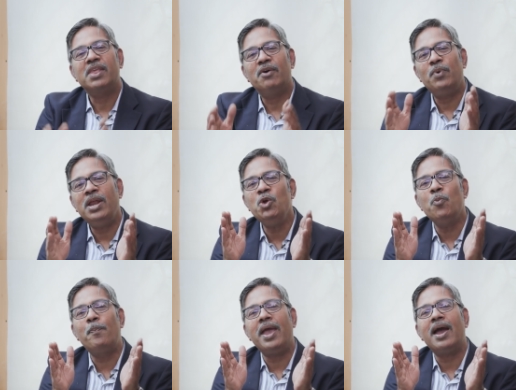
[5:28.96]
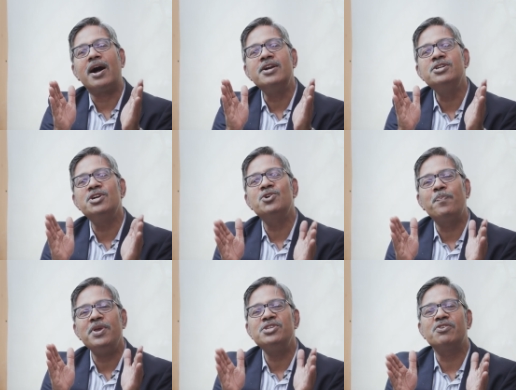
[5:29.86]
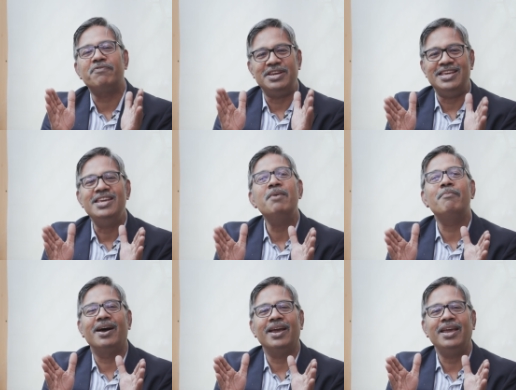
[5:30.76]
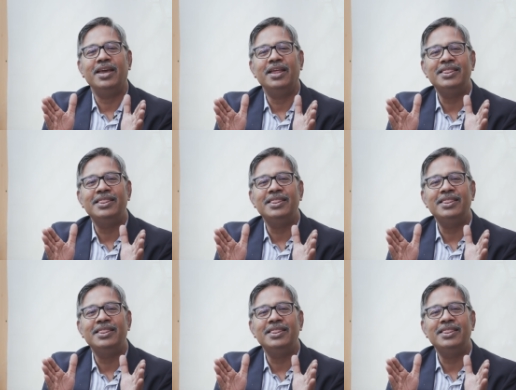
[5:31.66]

when you pay 100 rupees of an EMI,